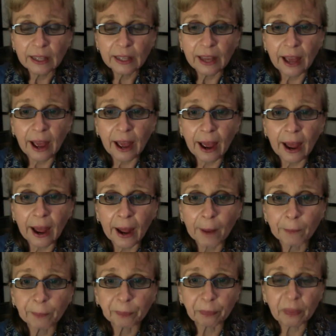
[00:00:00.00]

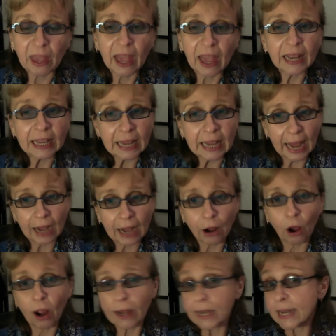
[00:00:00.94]
And again,
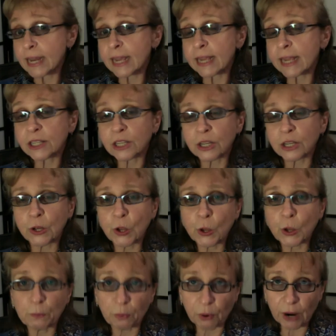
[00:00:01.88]
I need
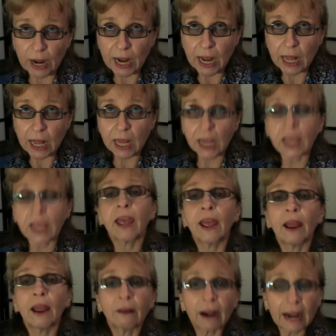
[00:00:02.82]
to bring the
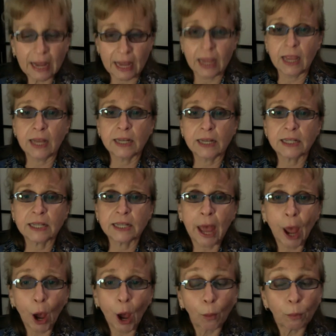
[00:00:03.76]
carer in to
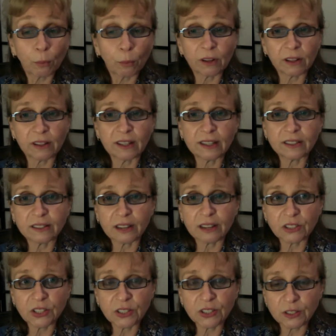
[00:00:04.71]
help with these
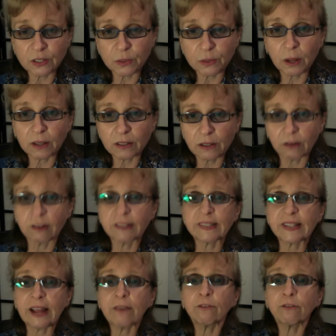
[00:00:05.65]
sessions as well. So, for
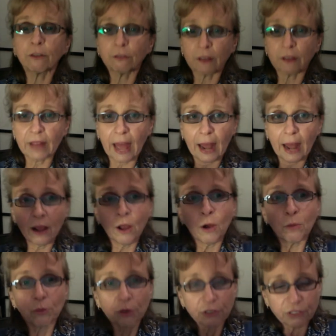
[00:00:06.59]
example, for that
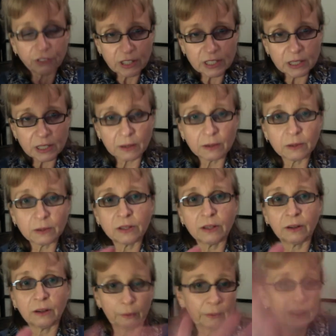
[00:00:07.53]
push into
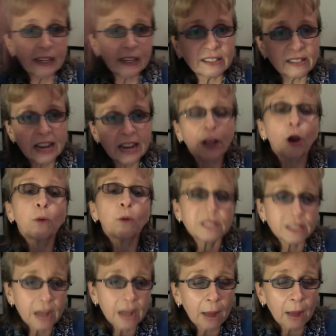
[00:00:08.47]
or the extending
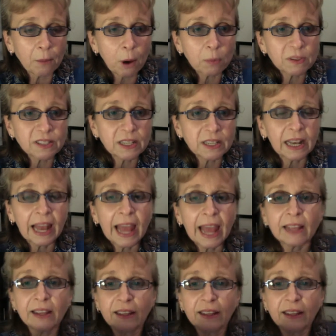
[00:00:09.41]
opposite arm, opposite leg,